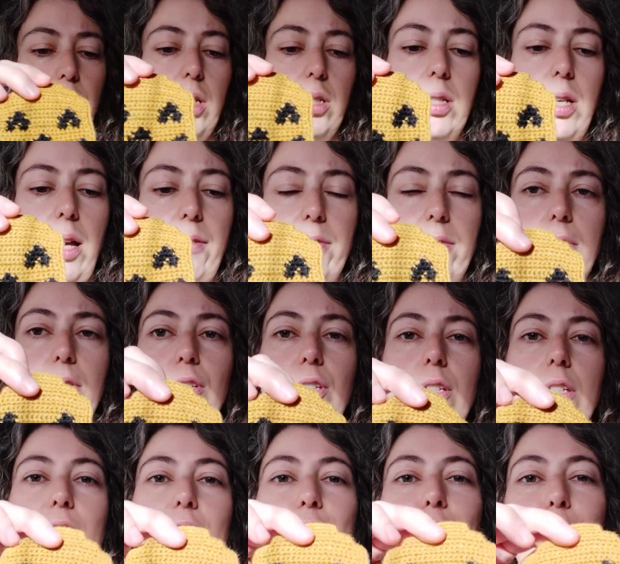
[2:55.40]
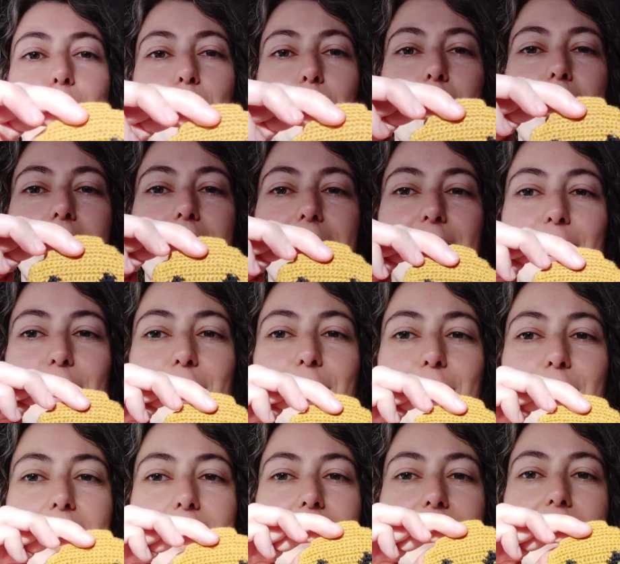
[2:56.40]
I have nowhere else to
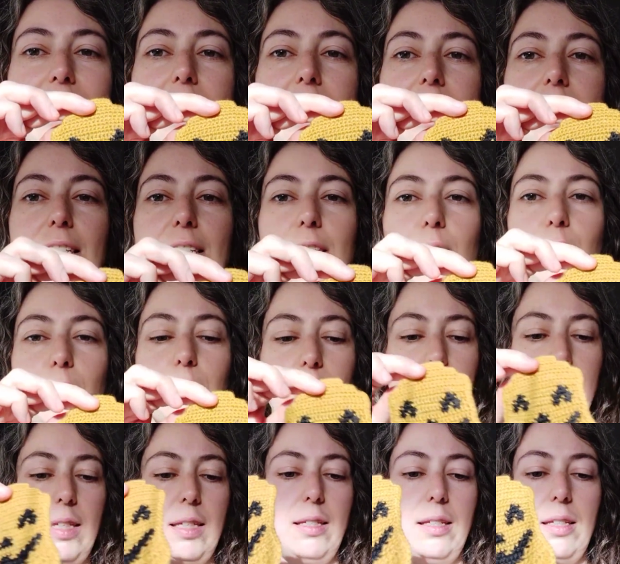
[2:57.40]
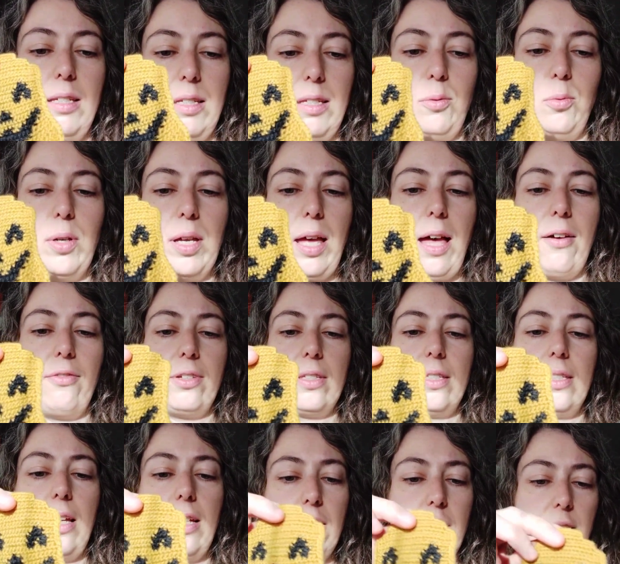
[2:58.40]
use it. So we have a
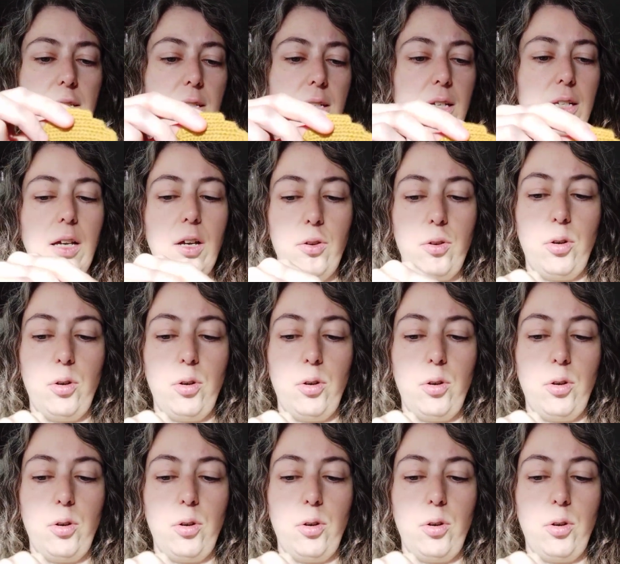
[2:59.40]
set in our